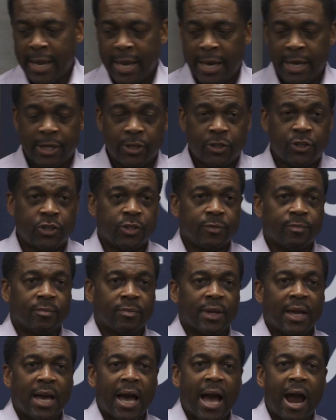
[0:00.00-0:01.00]
H,
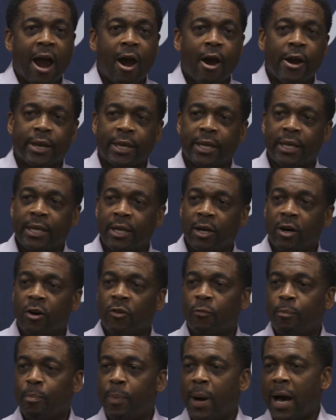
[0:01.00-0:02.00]
hierarchy
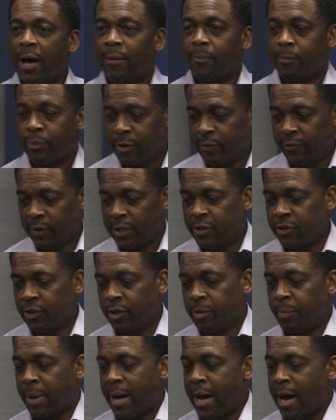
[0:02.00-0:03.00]
of privilege
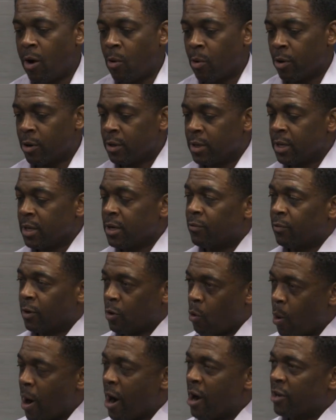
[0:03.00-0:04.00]
and power
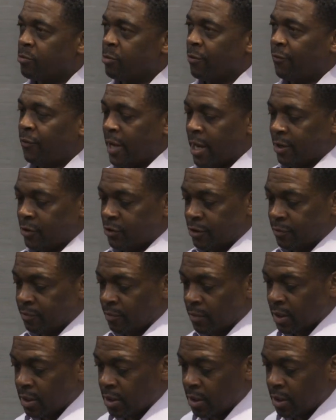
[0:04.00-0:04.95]
requires reflection.